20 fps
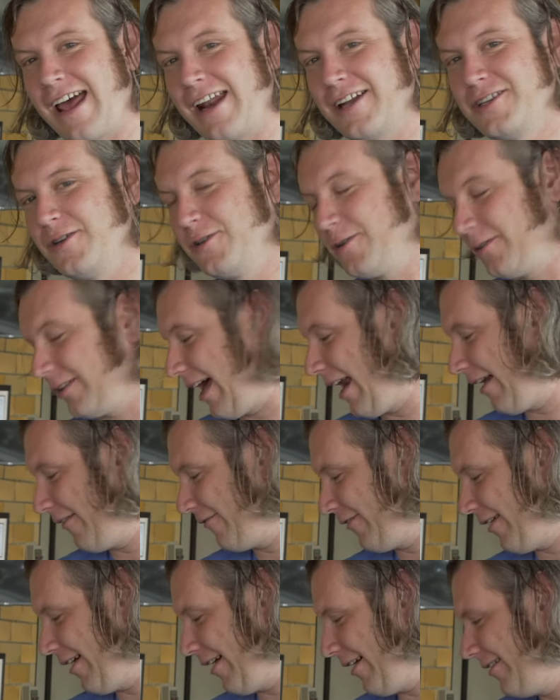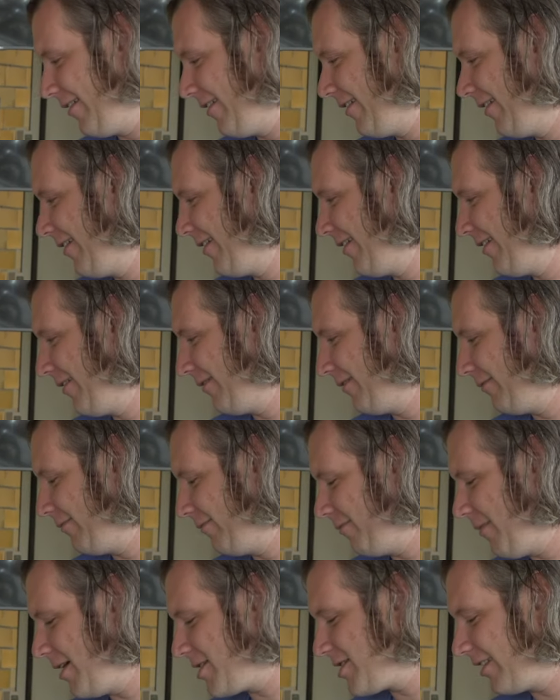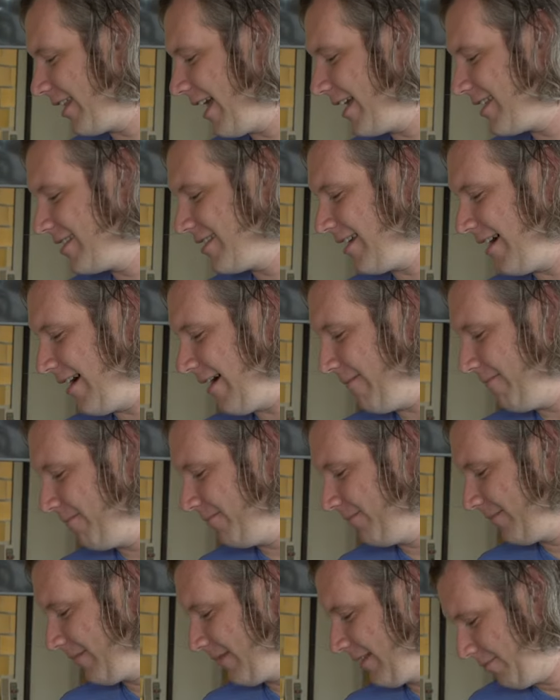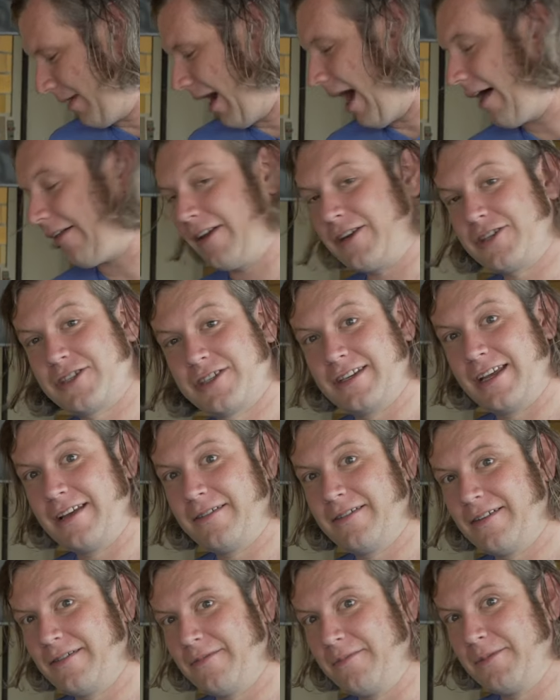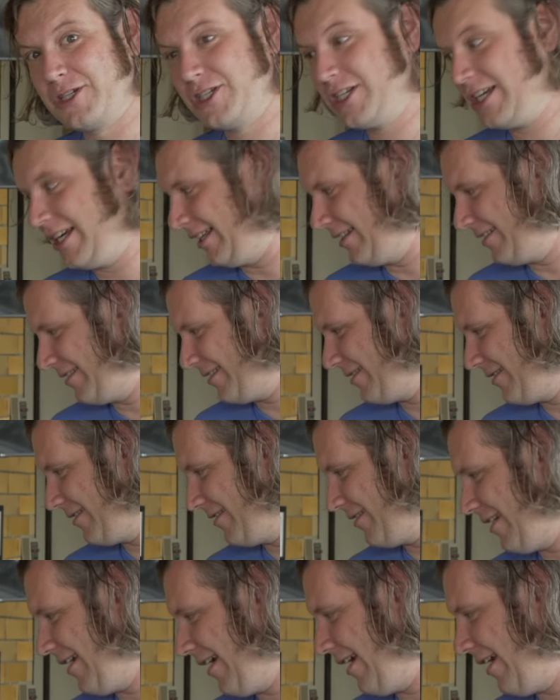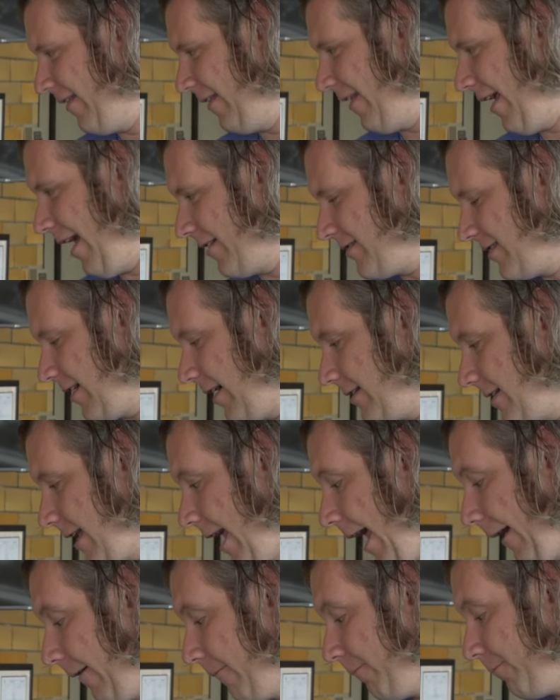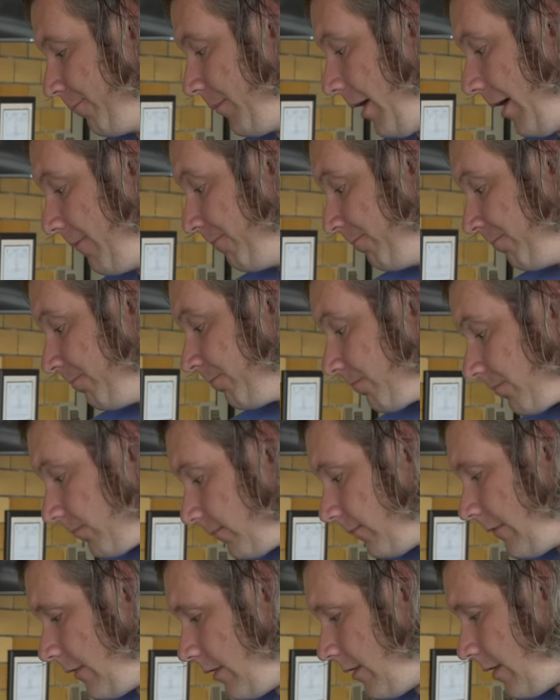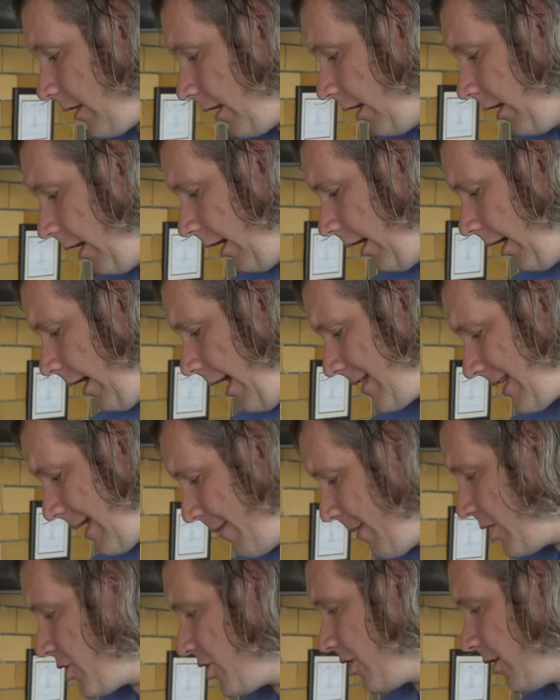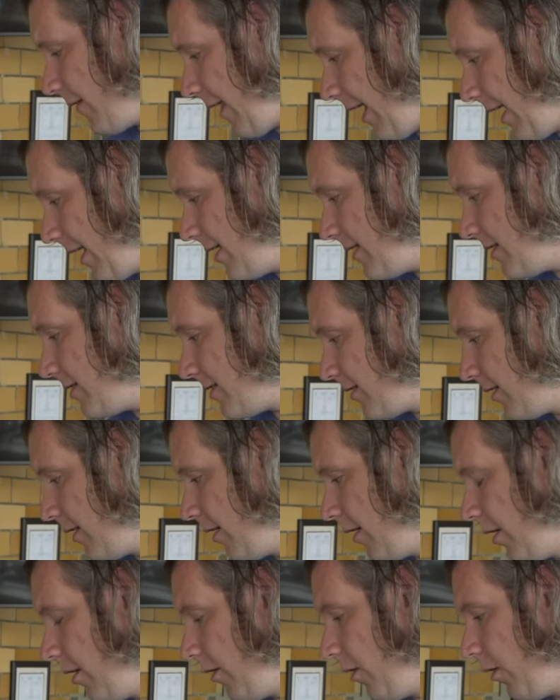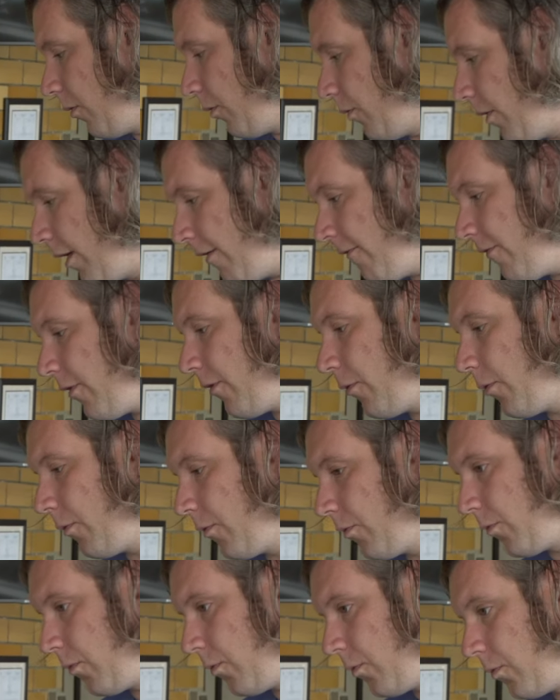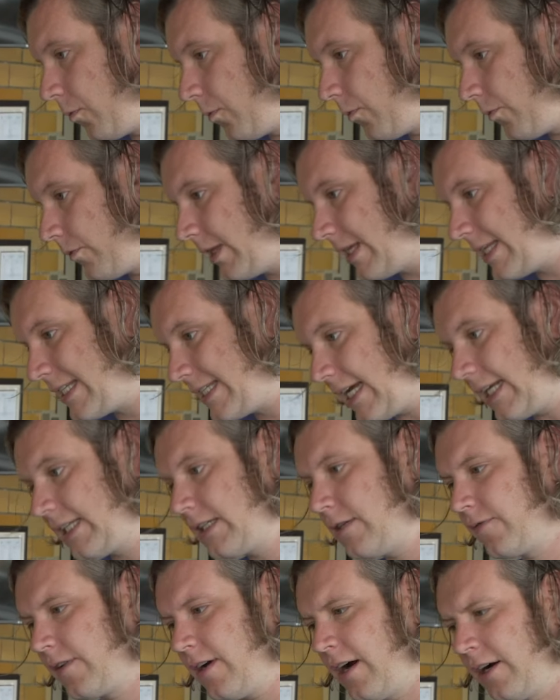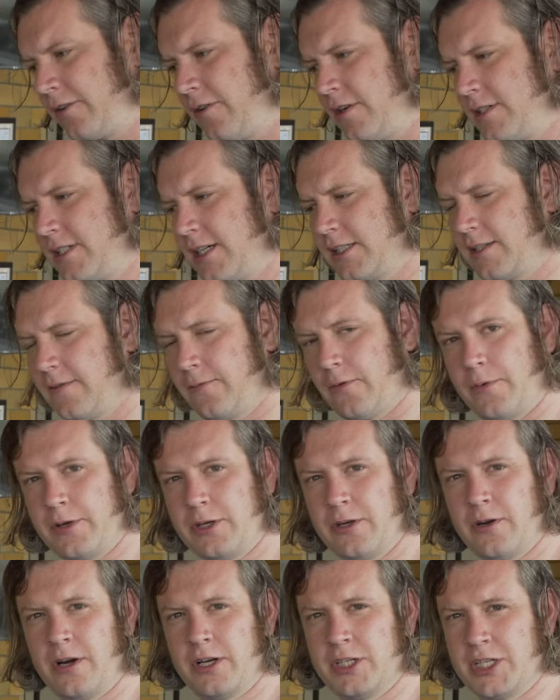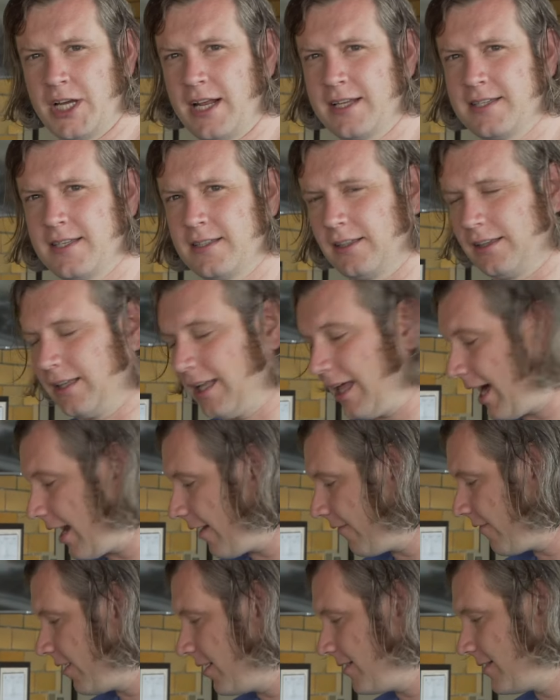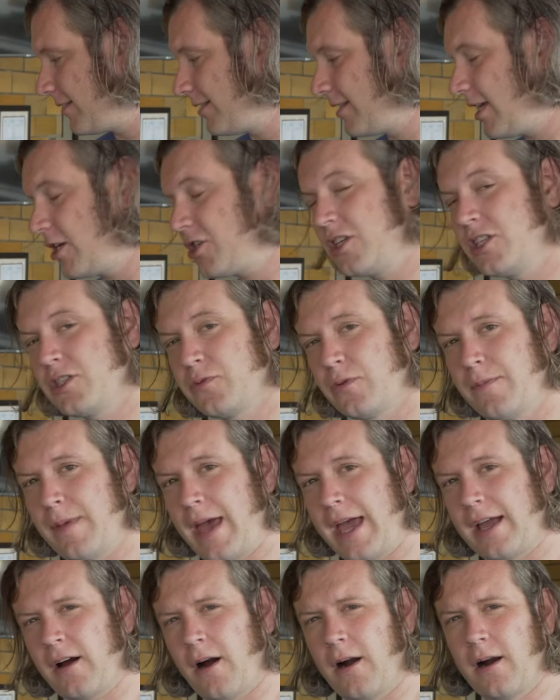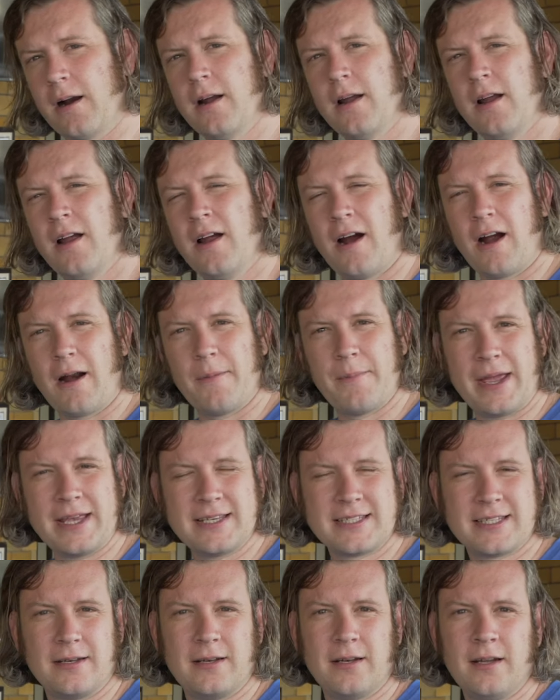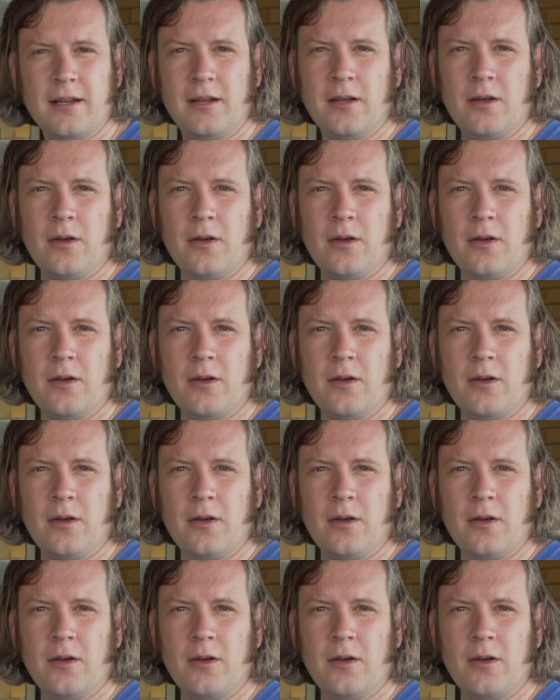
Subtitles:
gratitude to a lot of much less polished machines in the Halcyon tank. But as I mentioned, that is one of the distinctive characteristics of what we do here at Janus. Is a lot of the decisions we make are based in